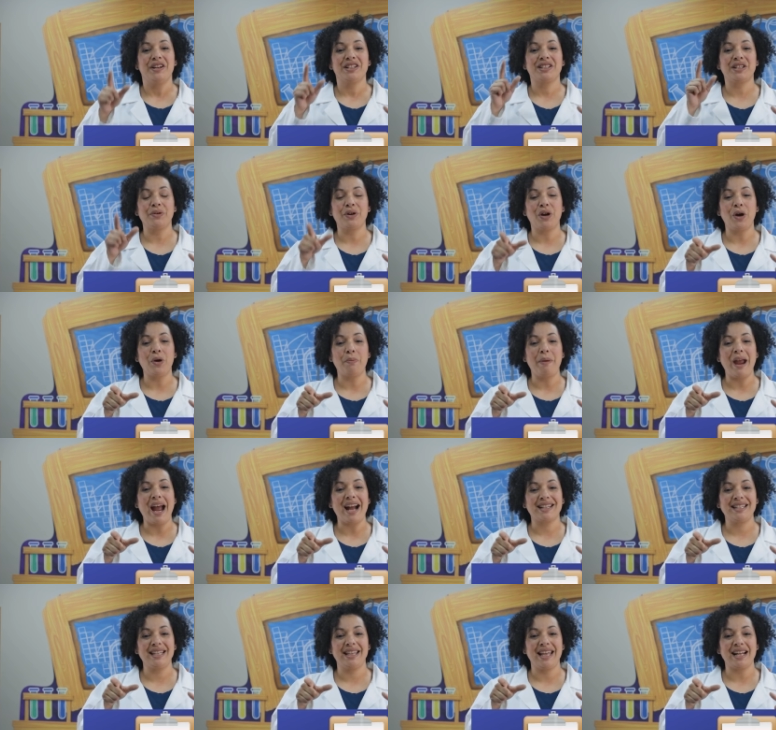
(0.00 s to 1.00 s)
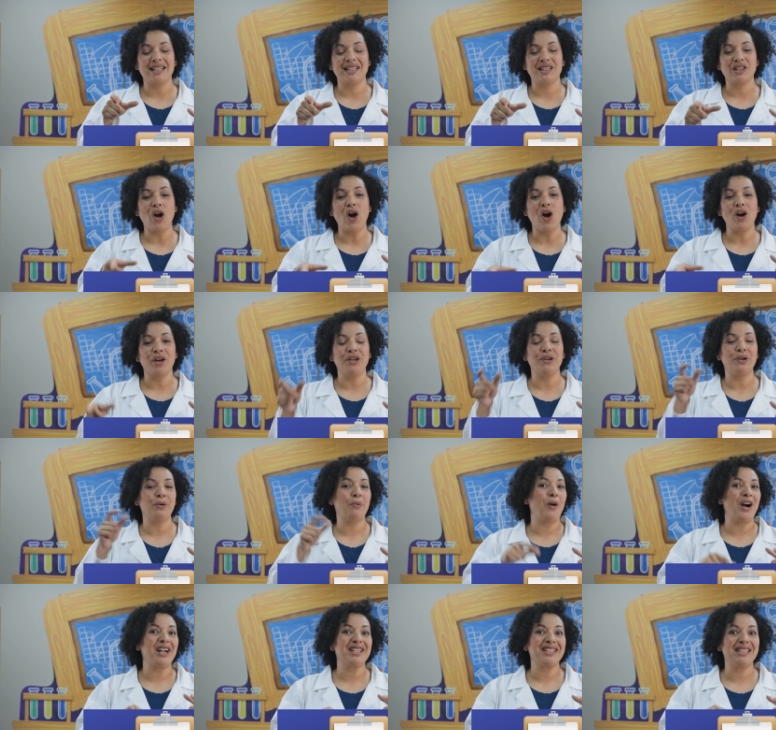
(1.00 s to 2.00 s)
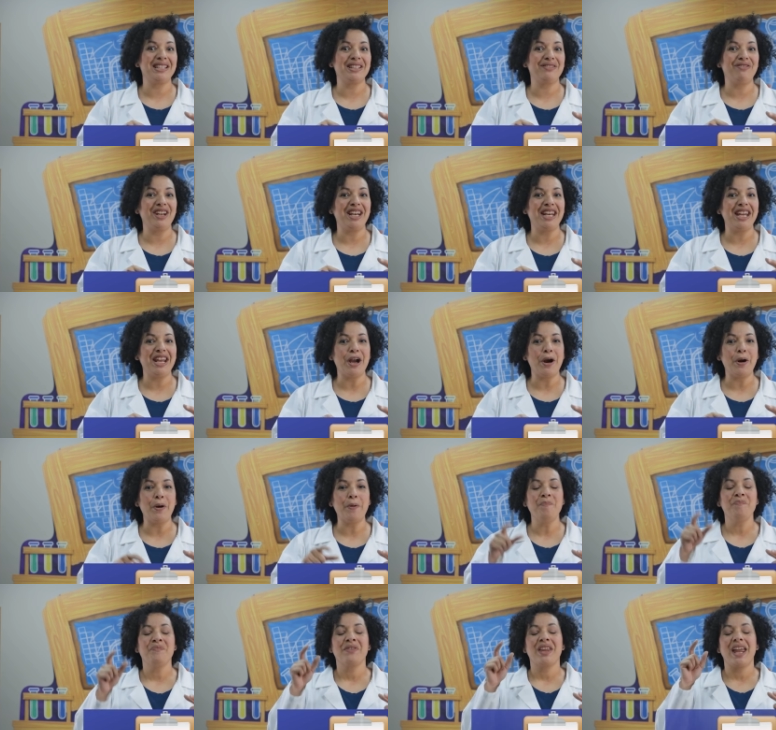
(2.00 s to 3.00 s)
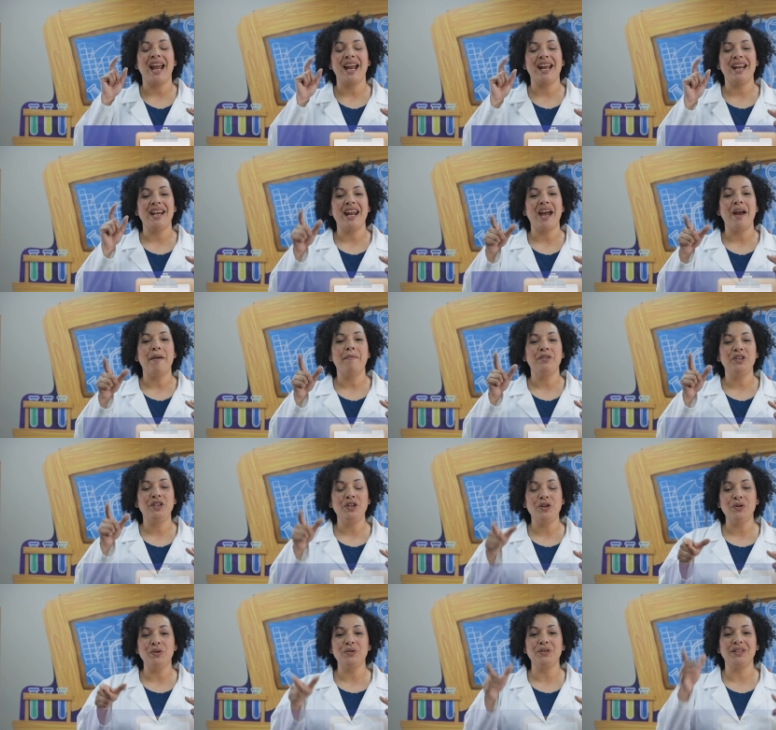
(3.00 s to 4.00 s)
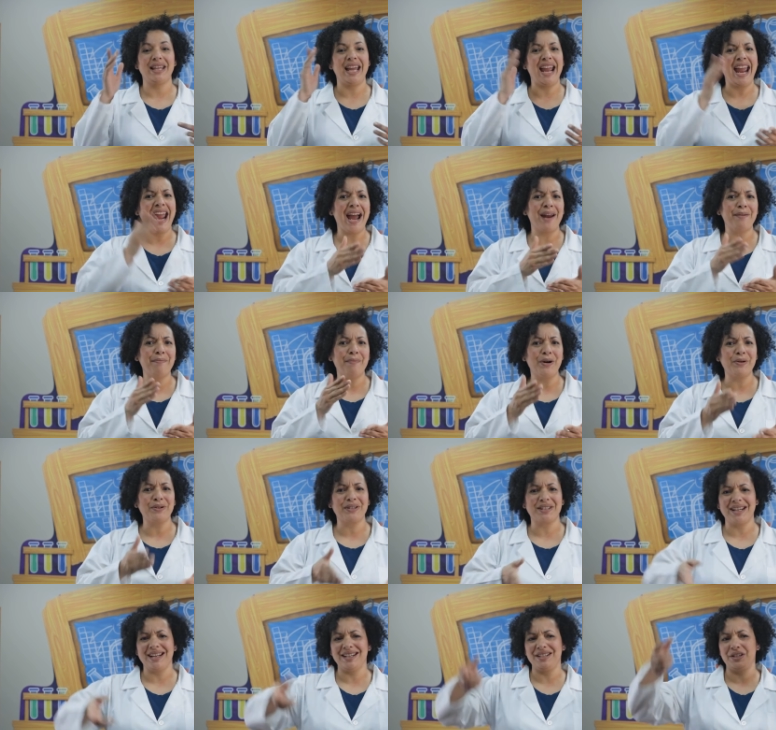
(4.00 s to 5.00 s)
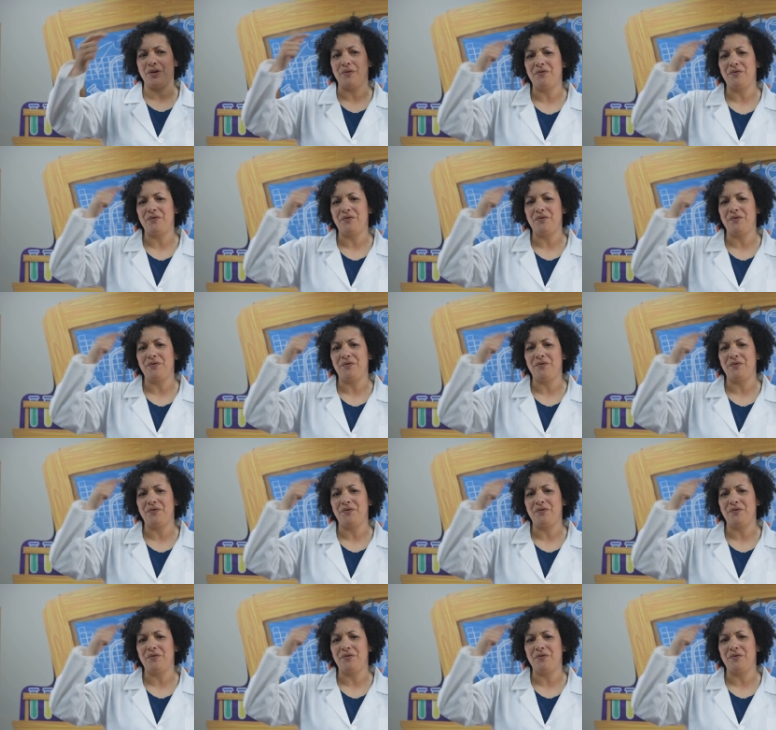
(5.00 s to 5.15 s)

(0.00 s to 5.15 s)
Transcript: So go back to that song. You can watch this video and use the hand motions.